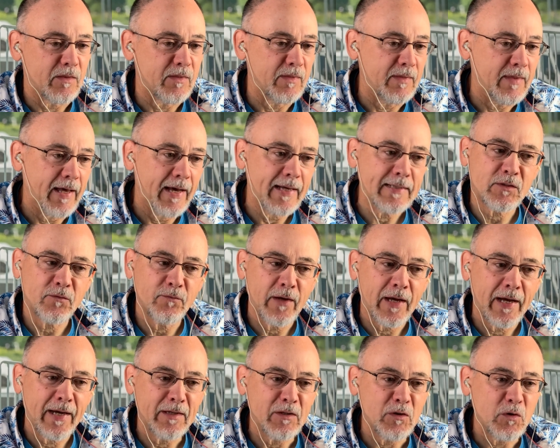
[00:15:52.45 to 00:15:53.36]
That's a
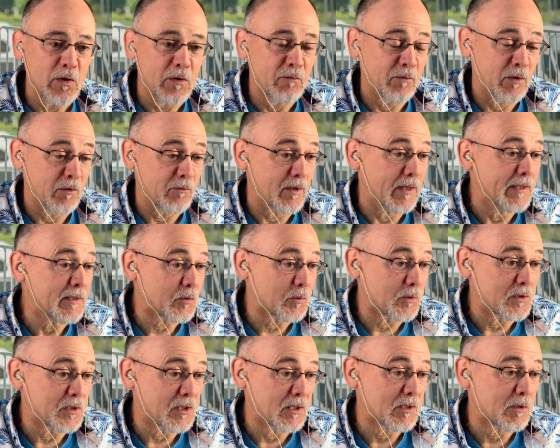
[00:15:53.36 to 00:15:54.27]
value if the race
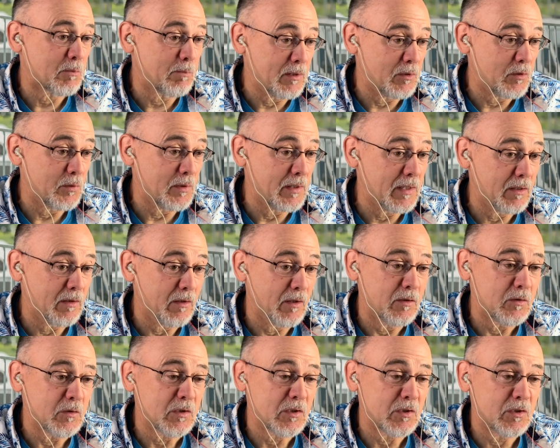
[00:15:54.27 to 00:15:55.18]
were just between
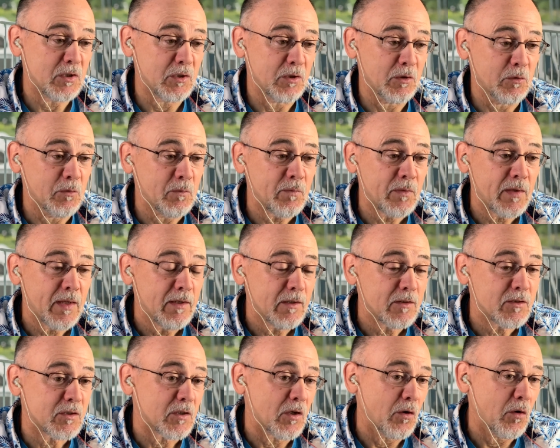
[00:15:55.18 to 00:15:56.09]
those two.
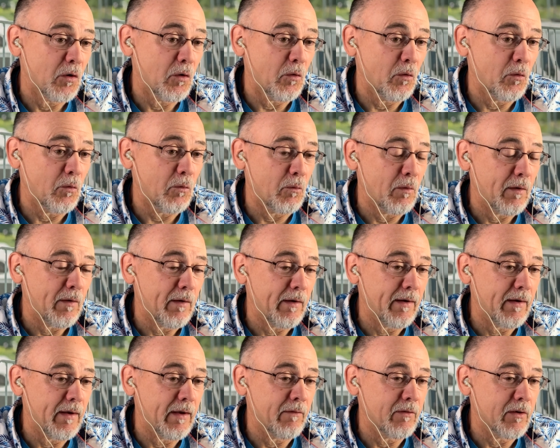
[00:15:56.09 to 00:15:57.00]
So
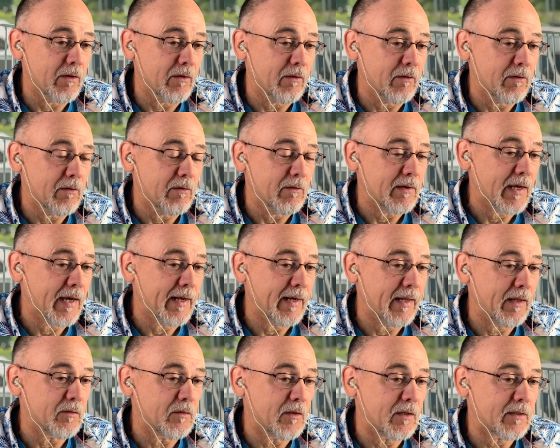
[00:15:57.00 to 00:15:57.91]
if you kind
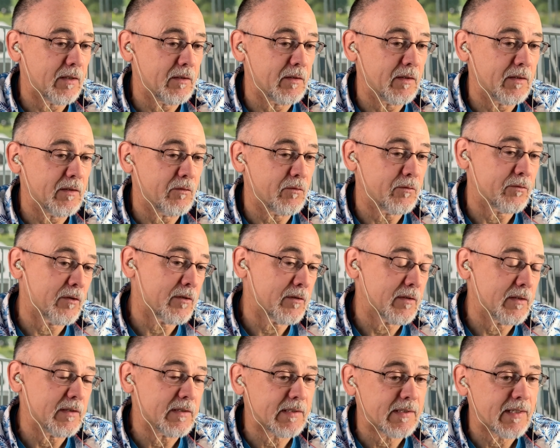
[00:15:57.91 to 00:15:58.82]
of look a little
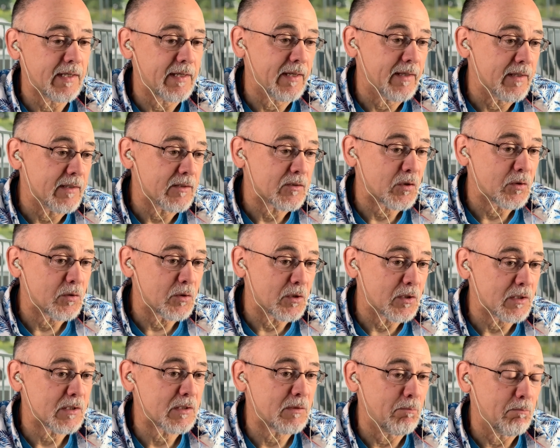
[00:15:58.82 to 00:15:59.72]
further and say, can this
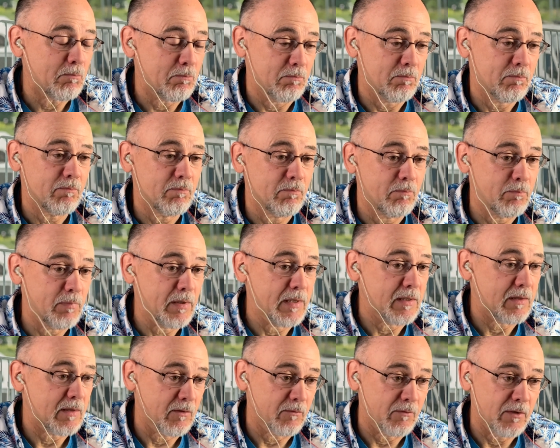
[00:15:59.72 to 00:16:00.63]
horse
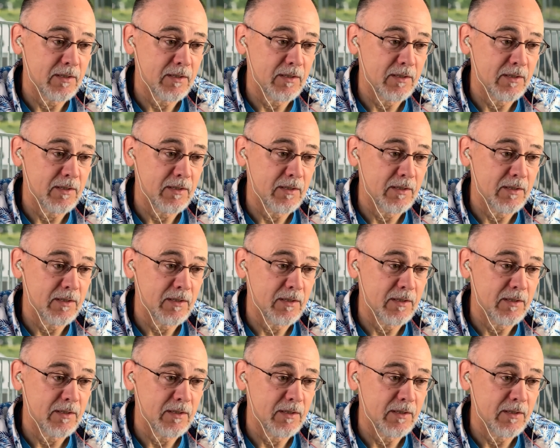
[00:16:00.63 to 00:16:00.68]
beat the